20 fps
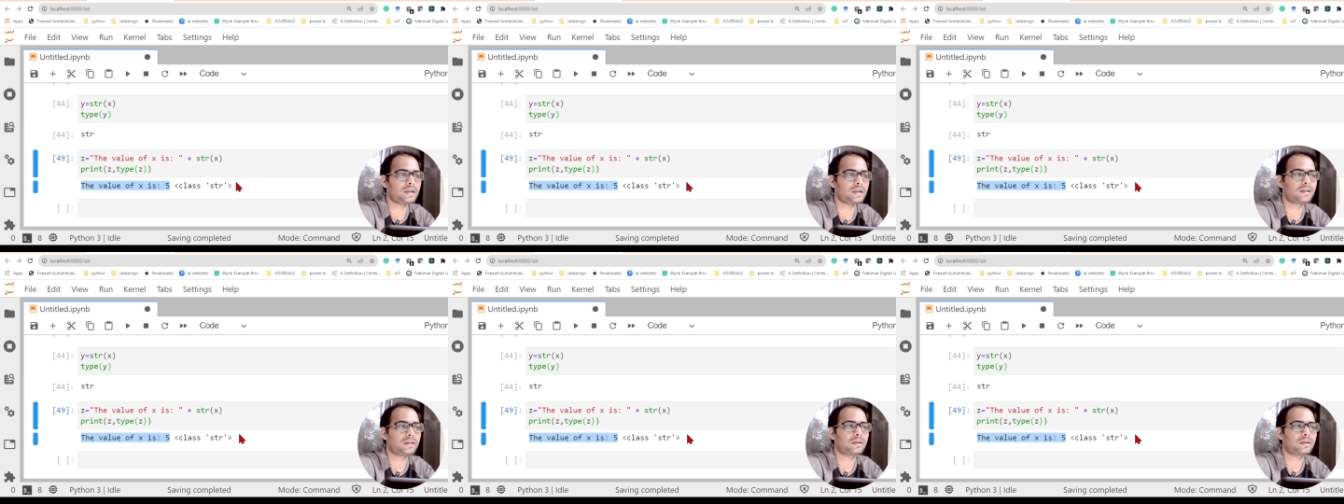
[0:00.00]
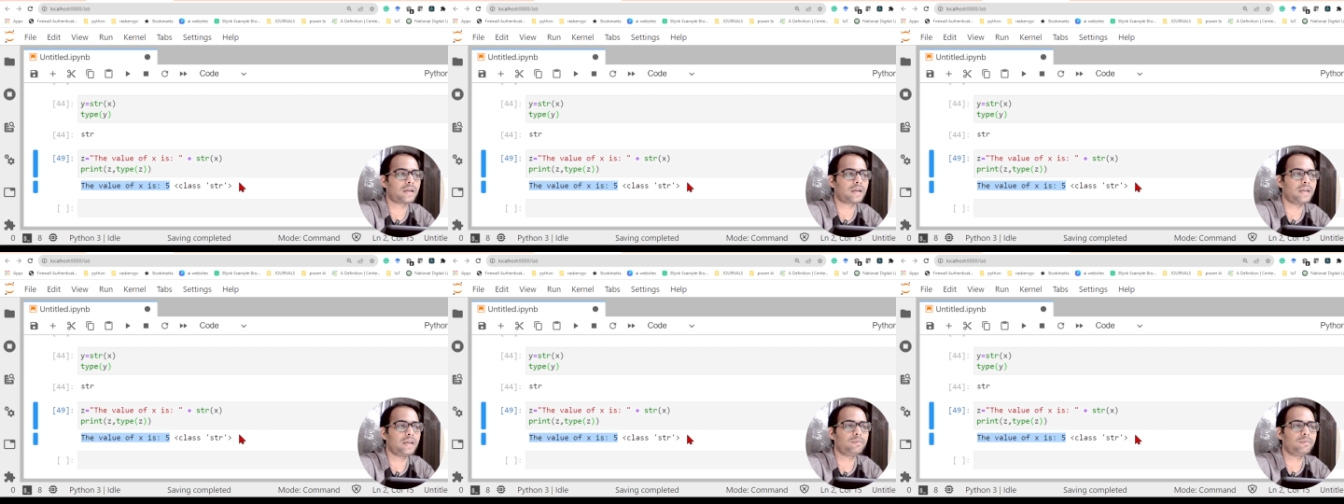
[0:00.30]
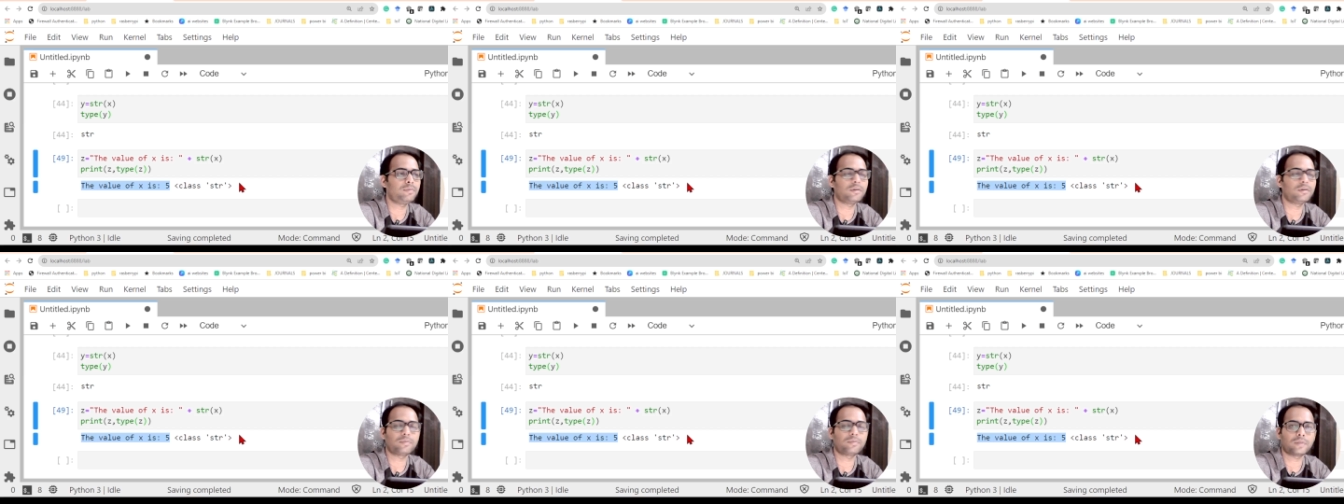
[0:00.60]
and the
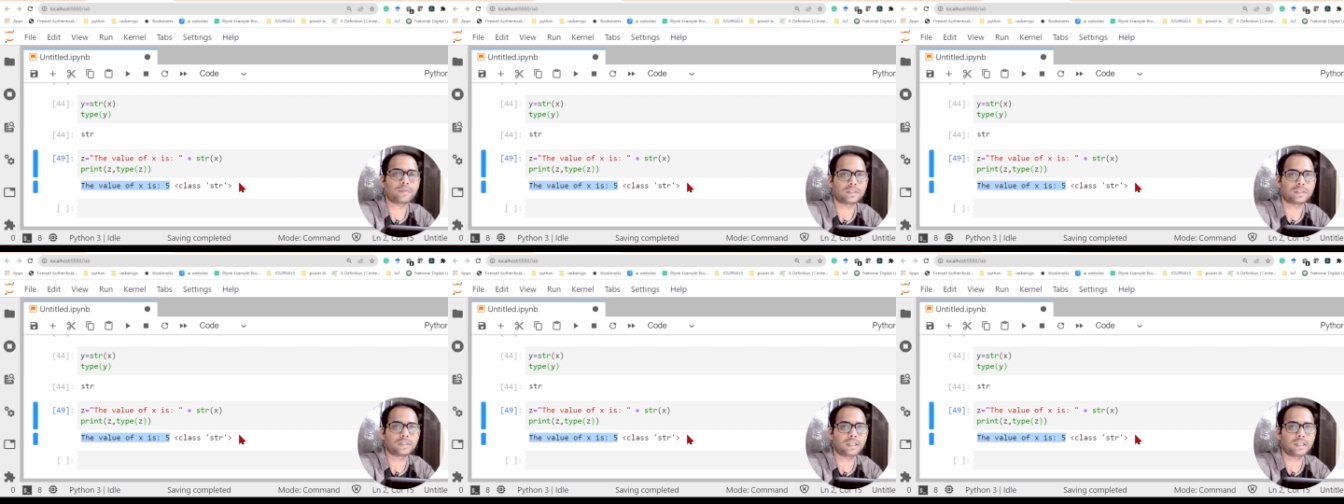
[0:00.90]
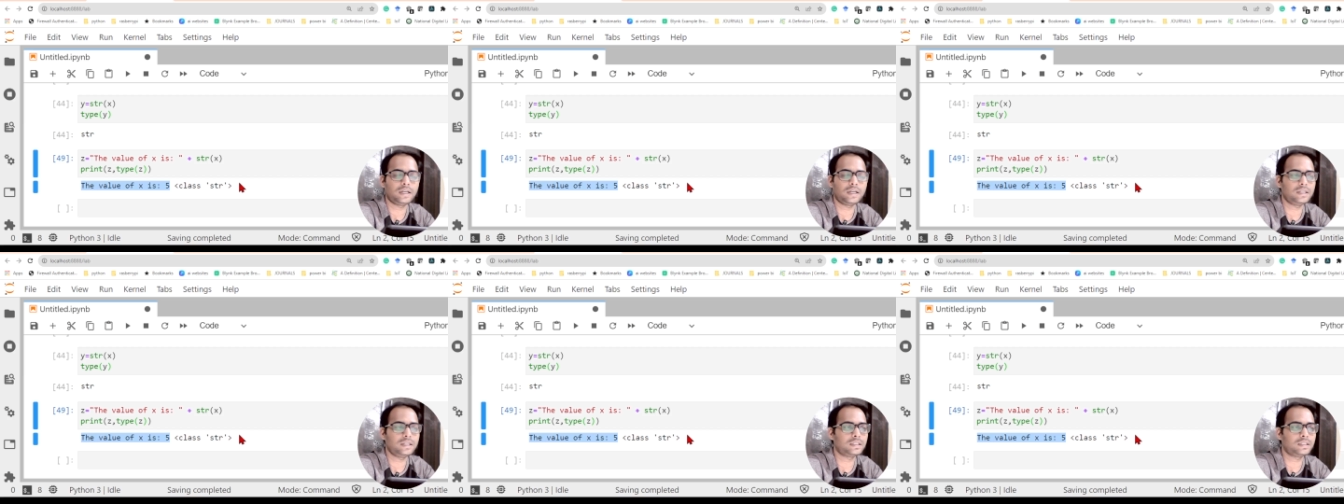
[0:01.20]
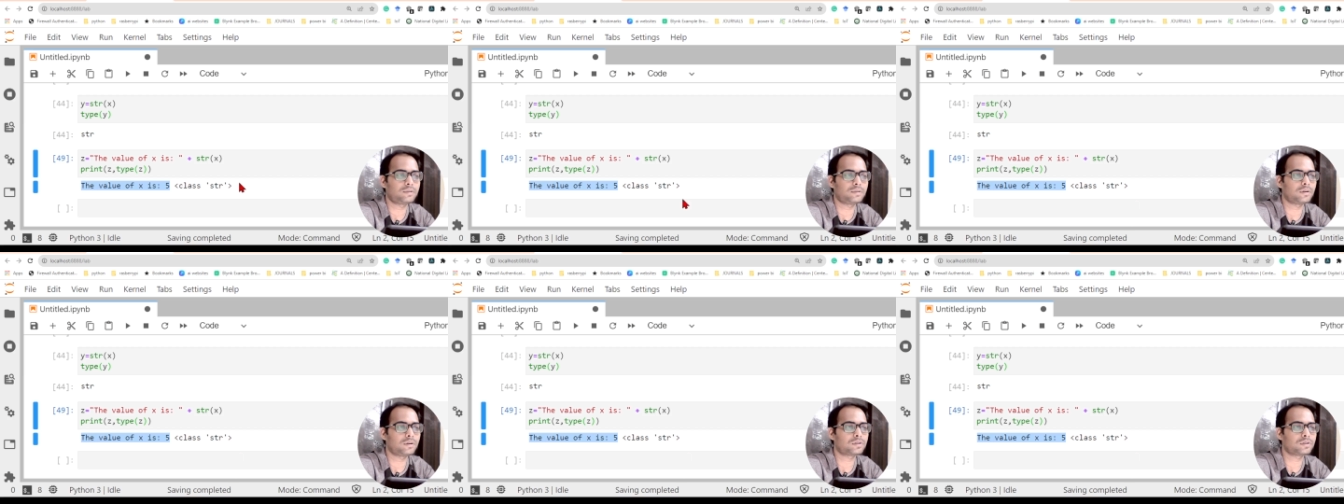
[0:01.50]
type of z is
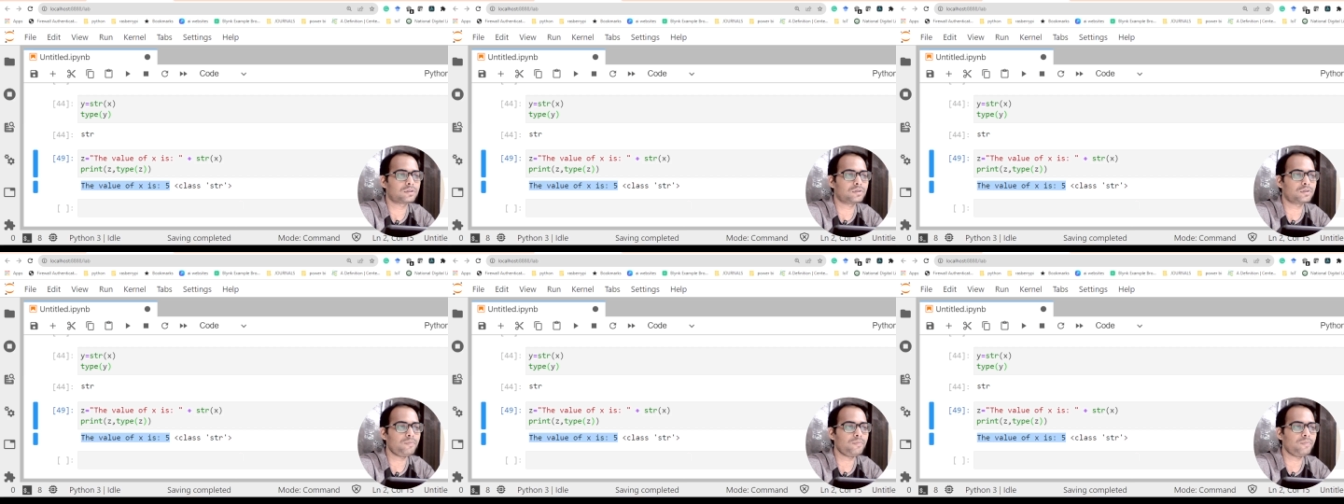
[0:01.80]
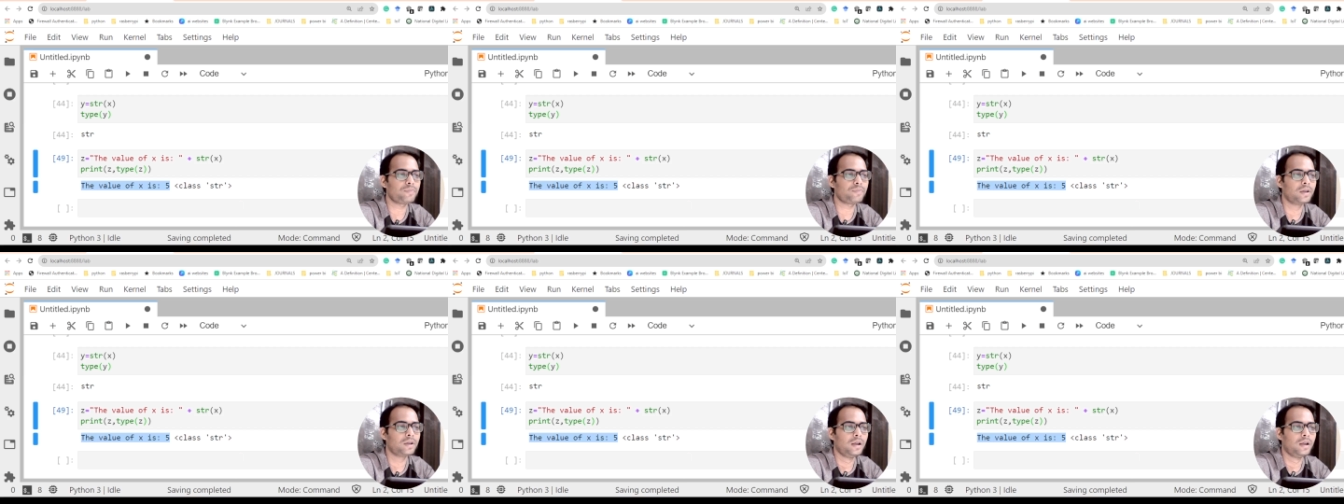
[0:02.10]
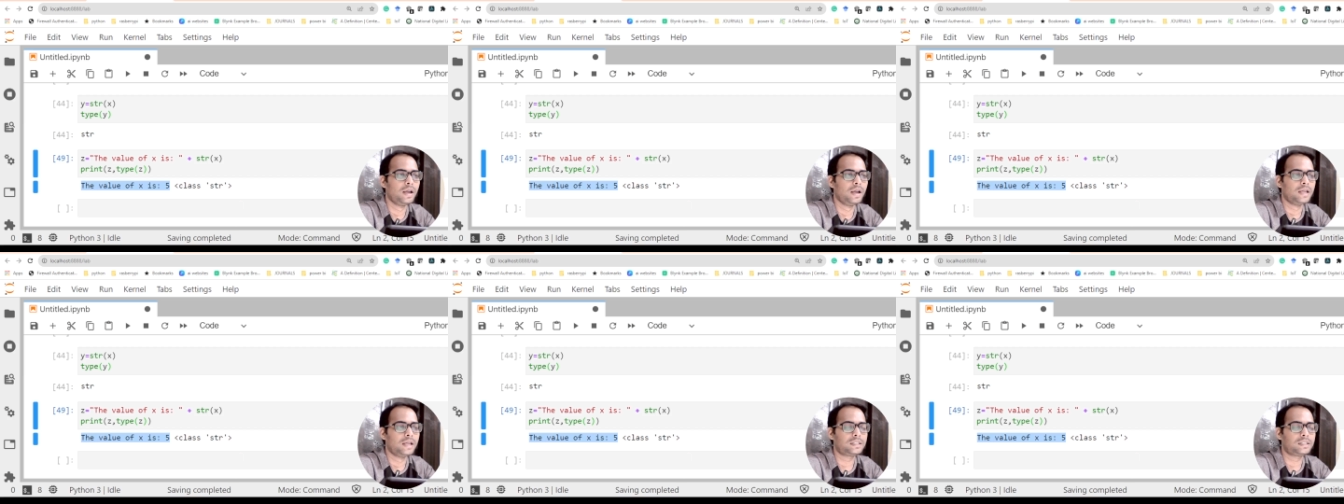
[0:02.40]
equals to
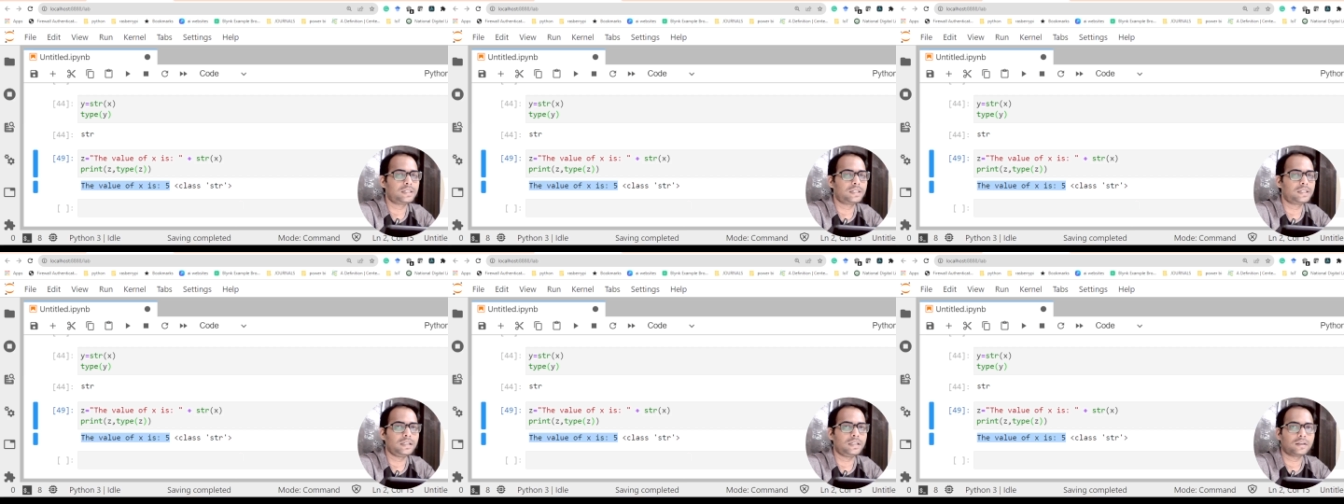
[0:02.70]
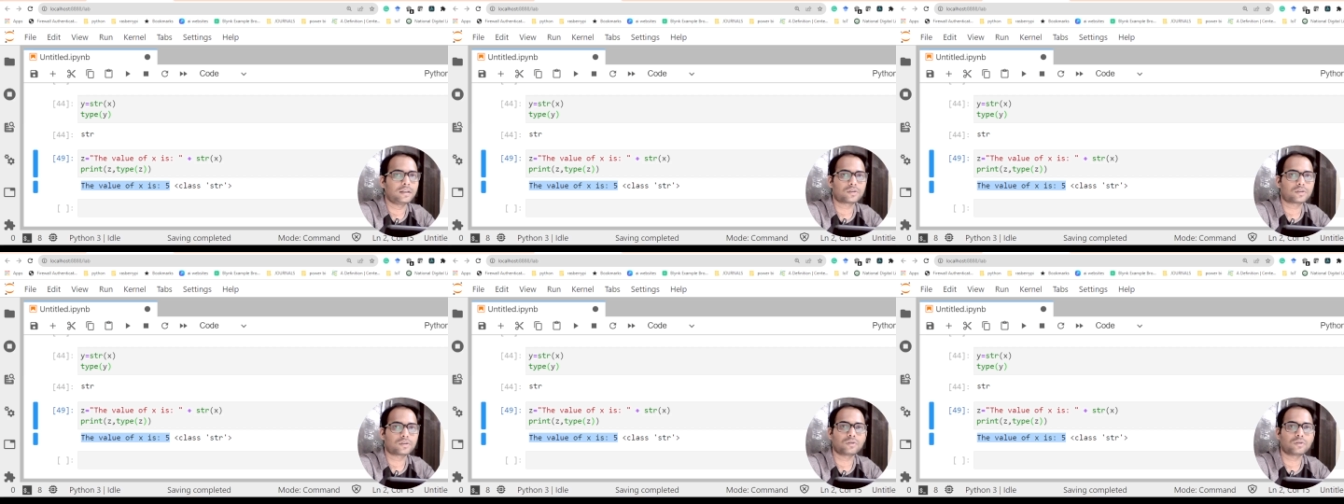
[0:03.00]
string here.